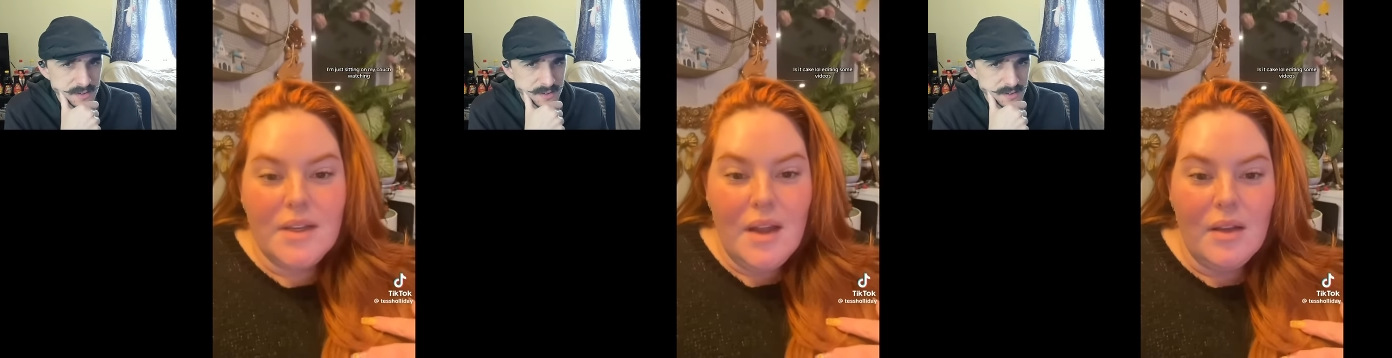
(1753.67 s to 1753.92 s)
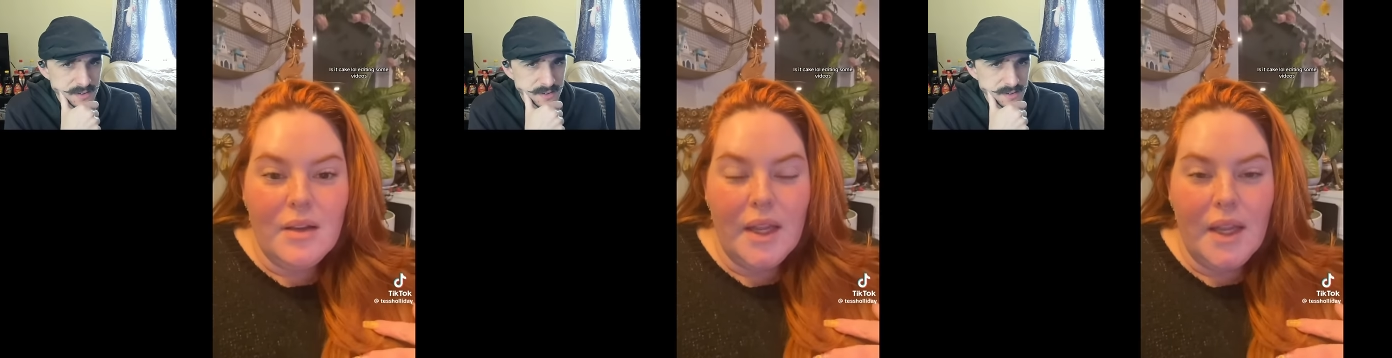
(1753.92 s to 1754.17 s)

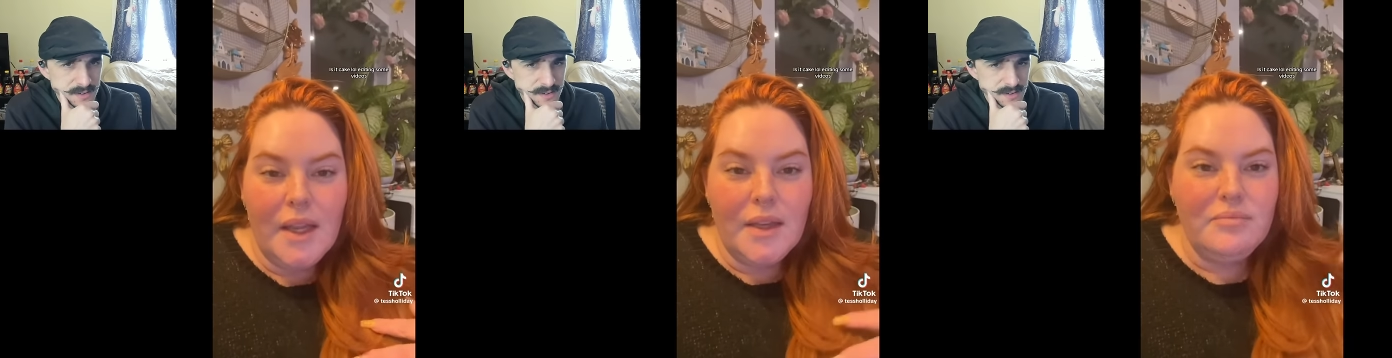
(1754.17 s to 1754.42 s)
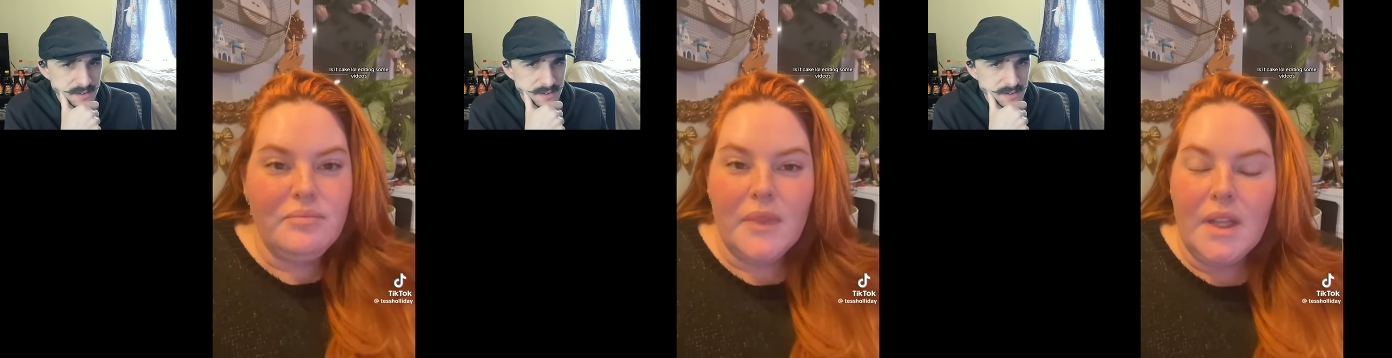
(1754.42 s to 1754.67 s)
Speaker 1: Nailed It,
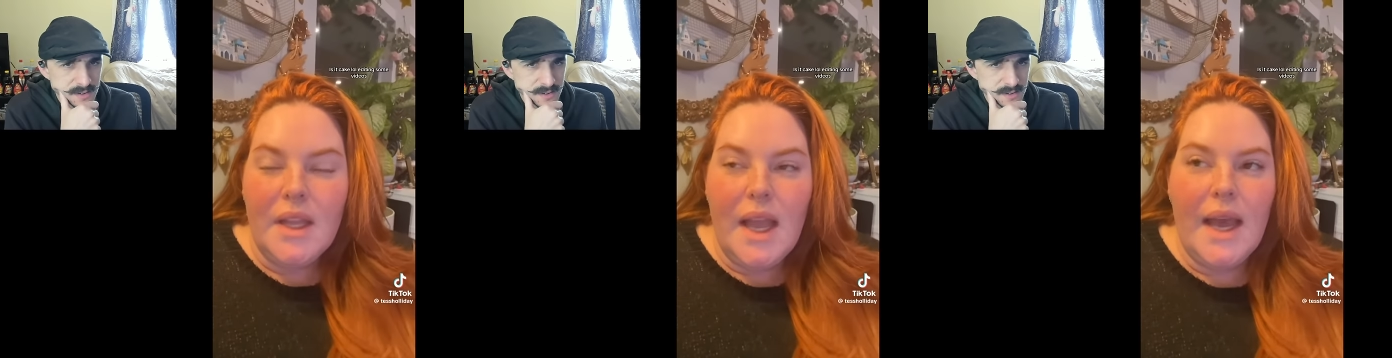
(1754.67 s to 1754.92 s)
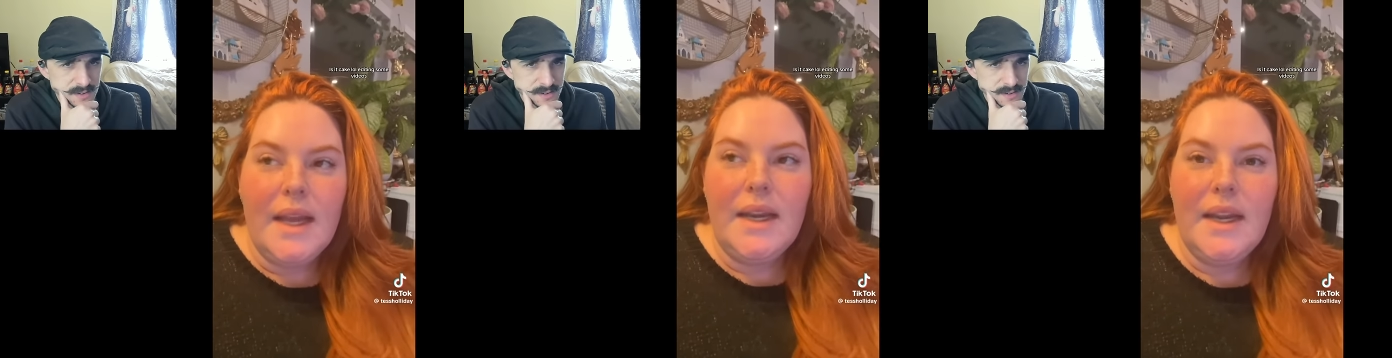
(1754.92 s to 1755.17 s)

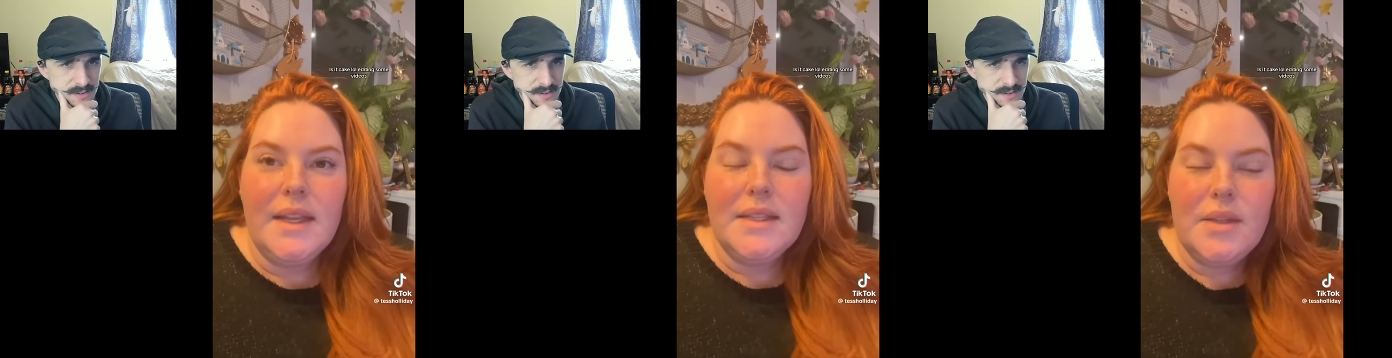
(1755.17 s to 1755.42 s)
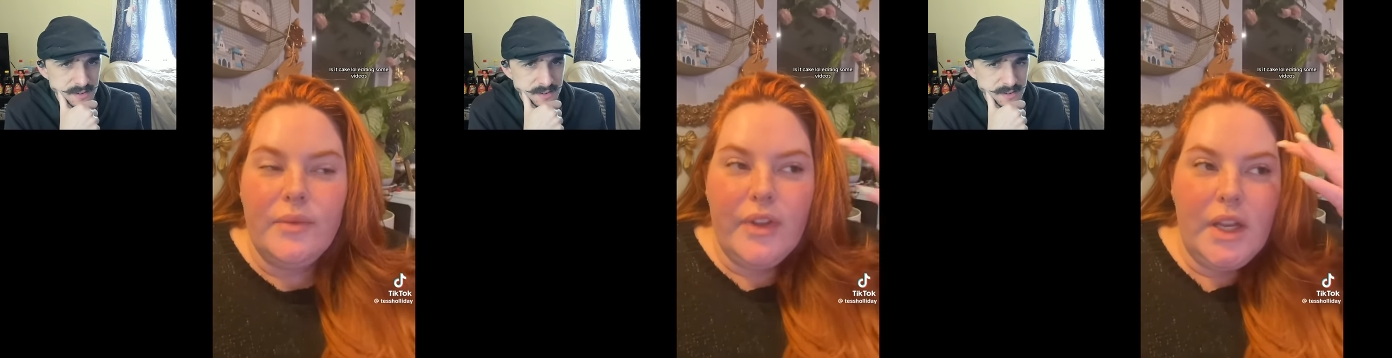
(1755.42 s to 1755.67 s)
editing
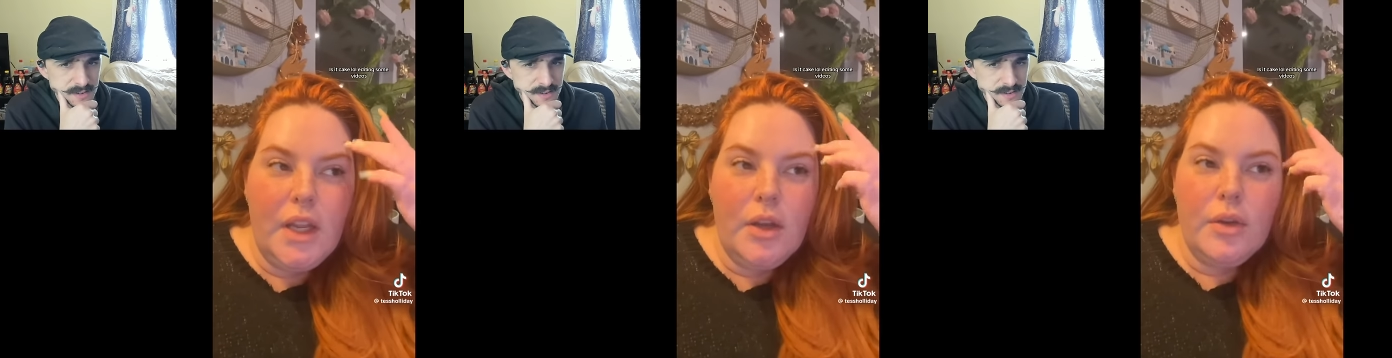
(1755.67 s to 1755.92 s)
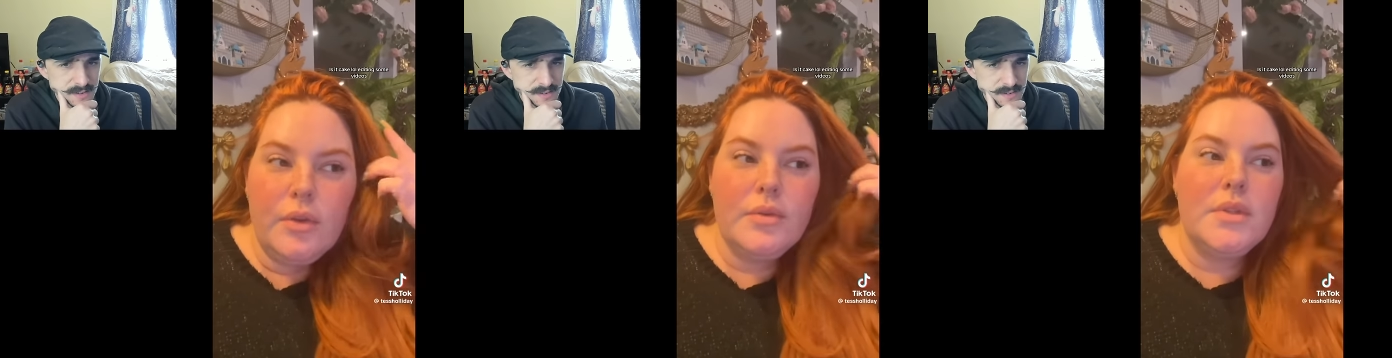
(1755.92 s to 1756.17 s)
some
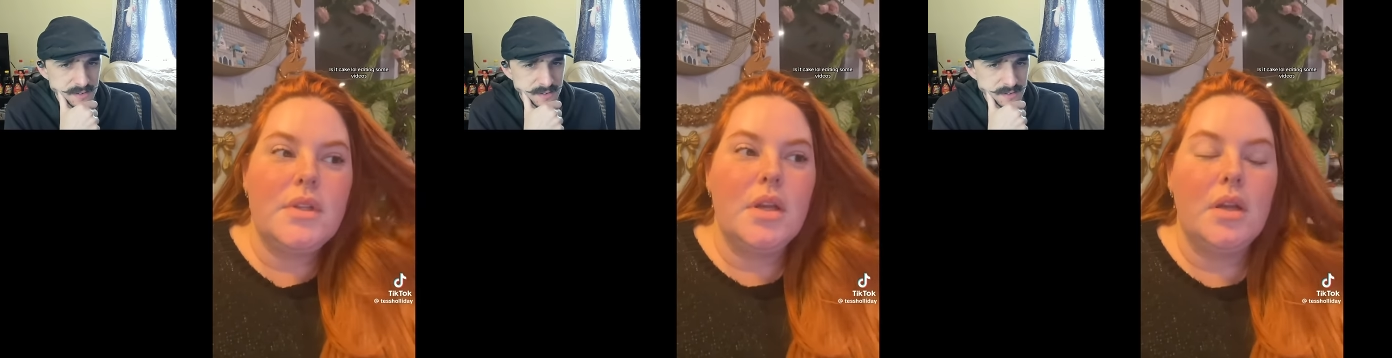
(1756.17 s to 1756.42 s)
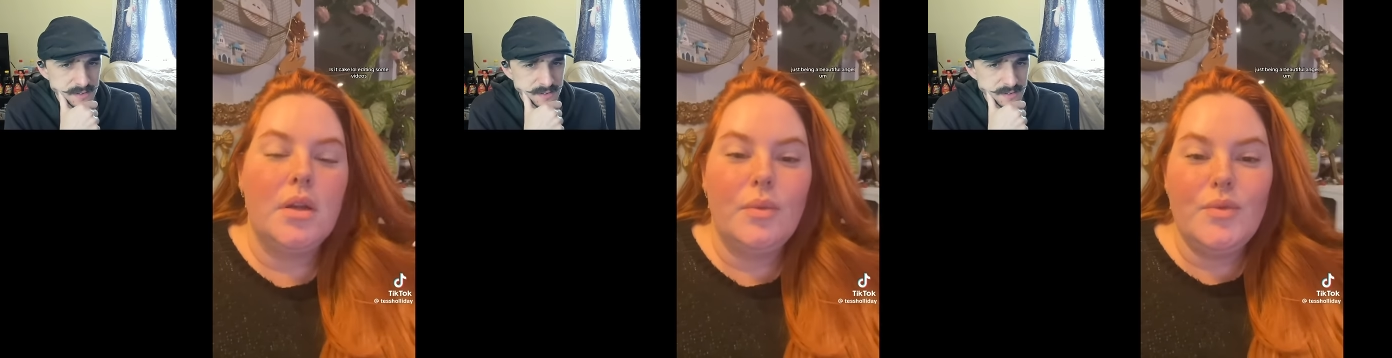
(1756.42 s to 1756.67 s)
videos,
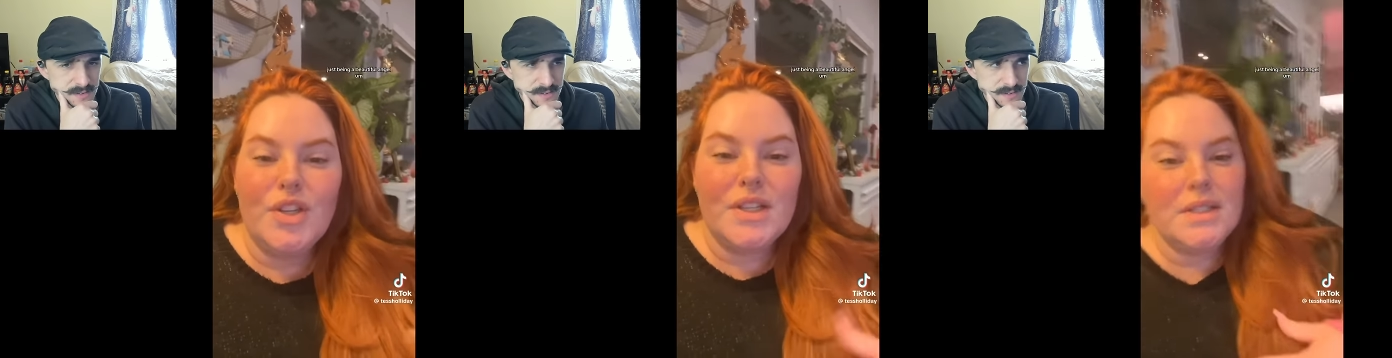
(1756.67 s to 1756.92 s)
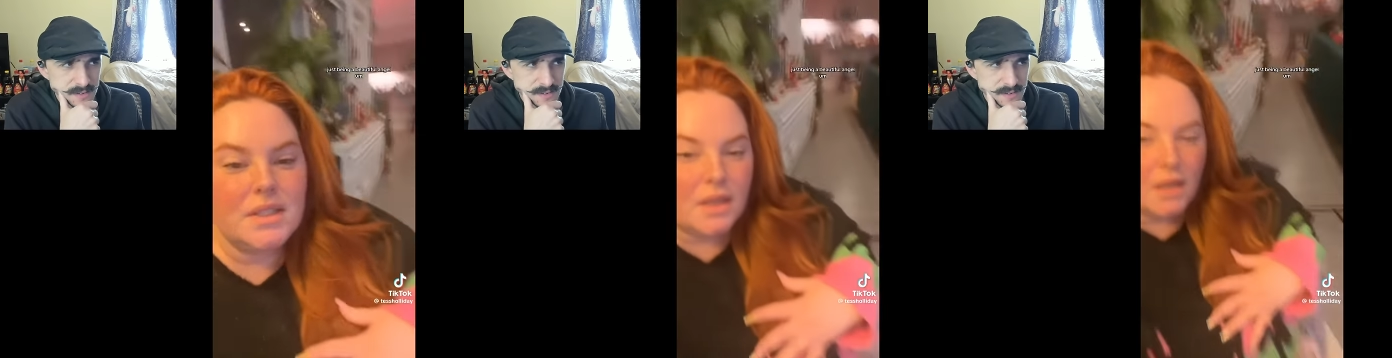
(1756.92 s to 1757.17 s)

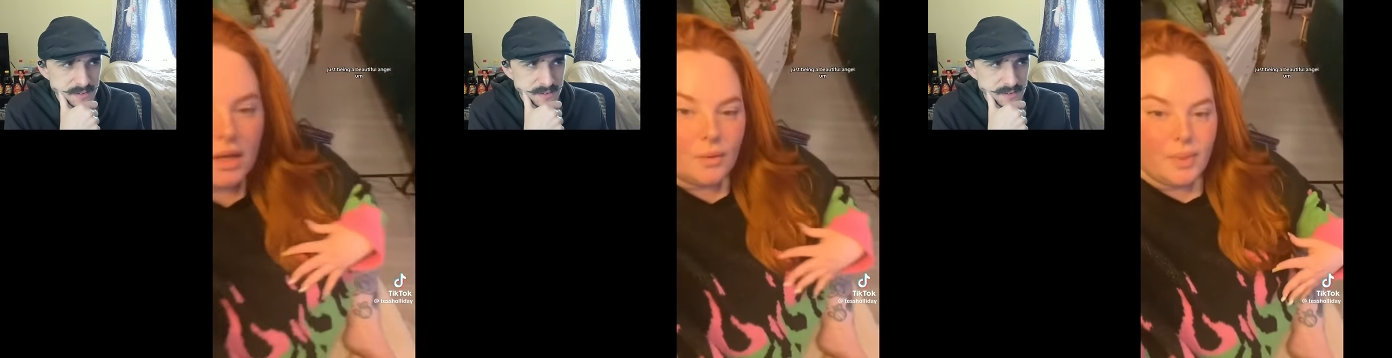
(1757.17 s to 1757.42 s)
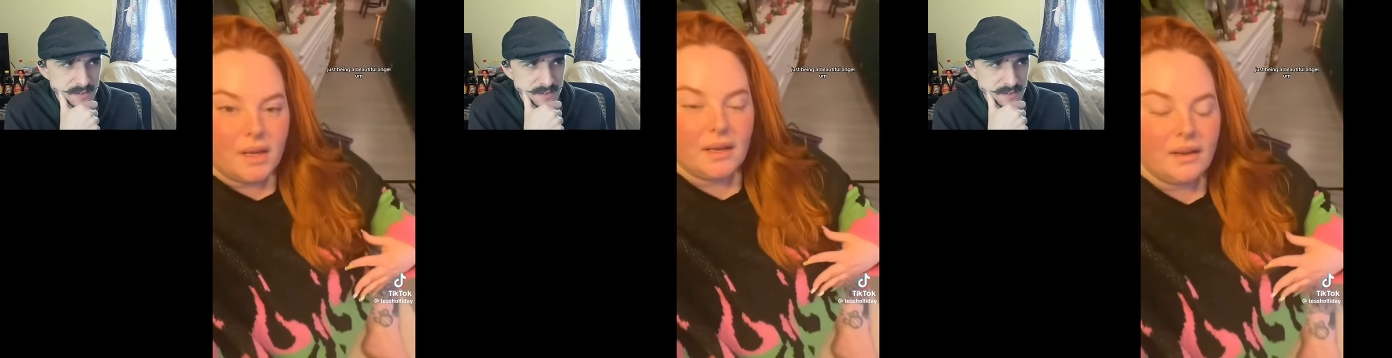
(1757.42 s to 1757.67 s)
just being